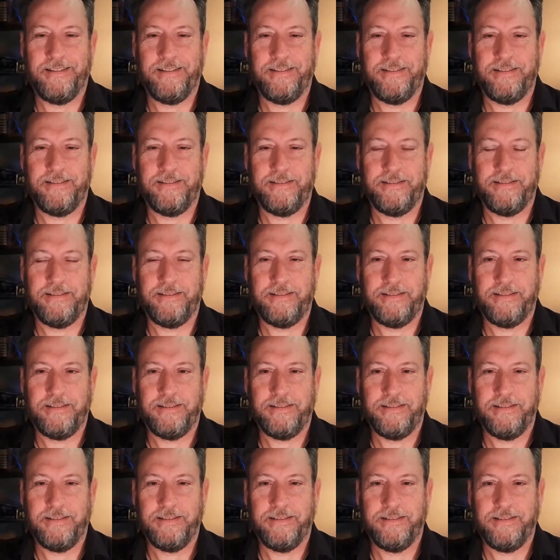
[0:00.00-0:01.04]

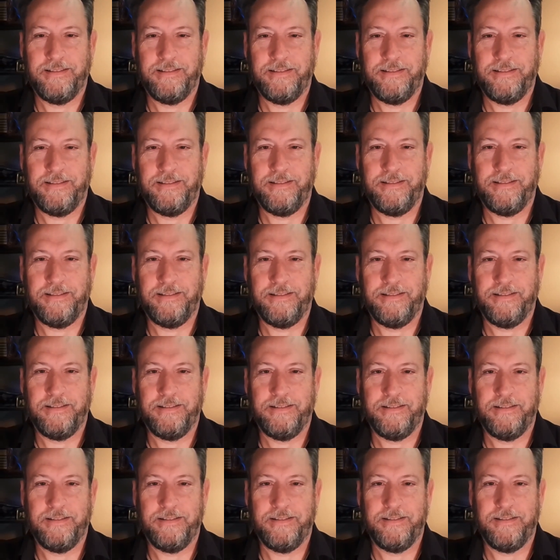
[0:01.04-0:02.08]

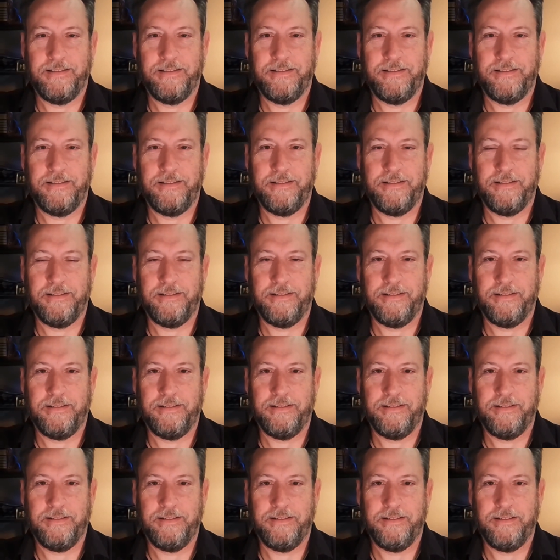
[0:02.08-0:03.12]

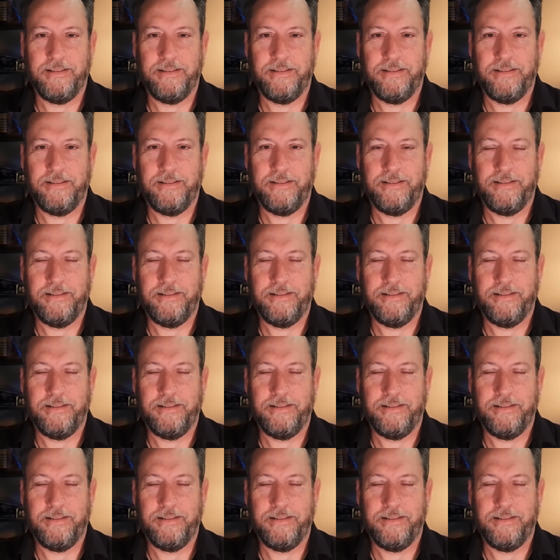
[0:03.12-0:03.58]
The person shown says nothing.